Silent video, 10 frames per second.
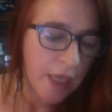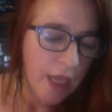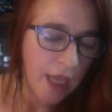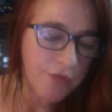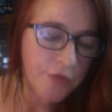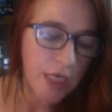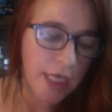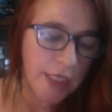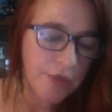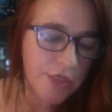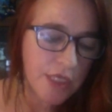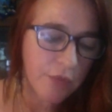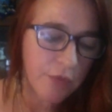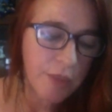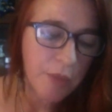I've tried
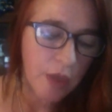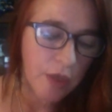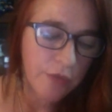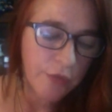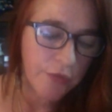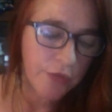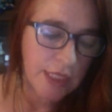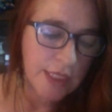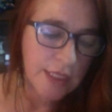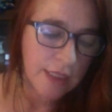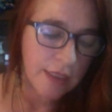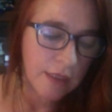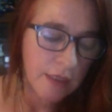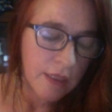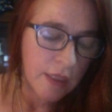using rebar for fencing,
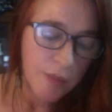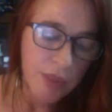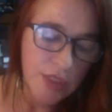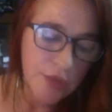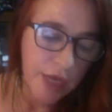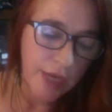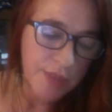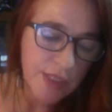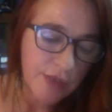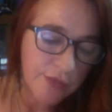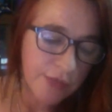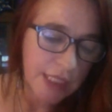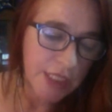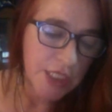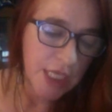but scraps of
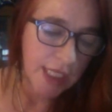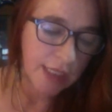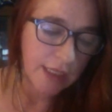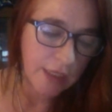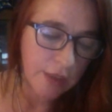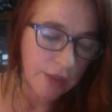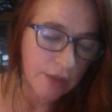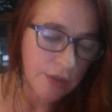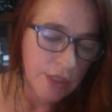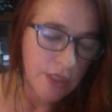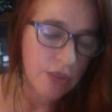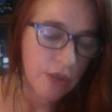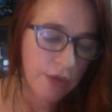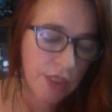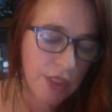flesh hang there,
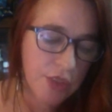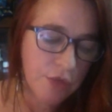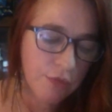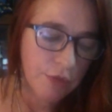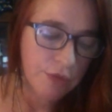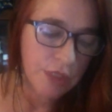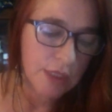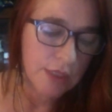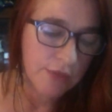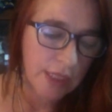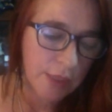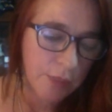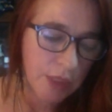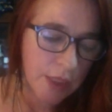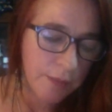discourage root
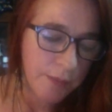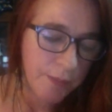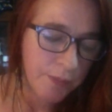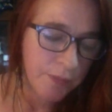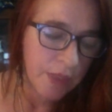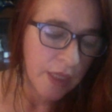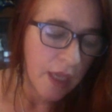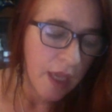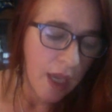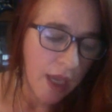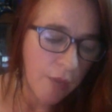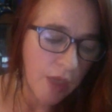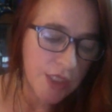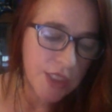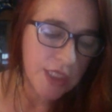development. I
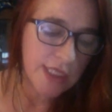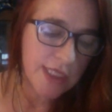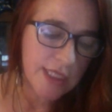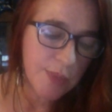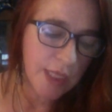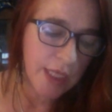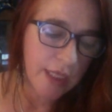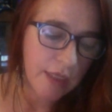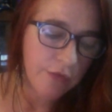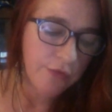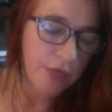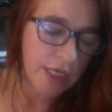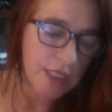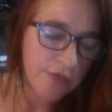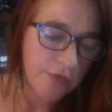watched the display of
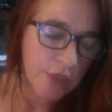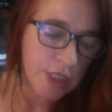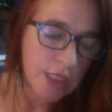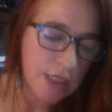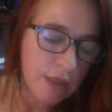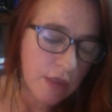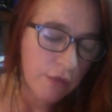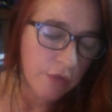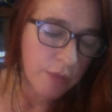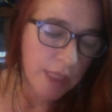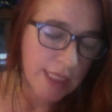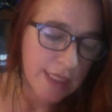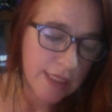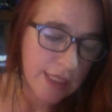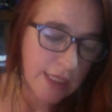phosphorus over my
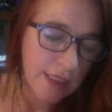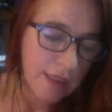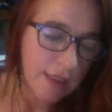city.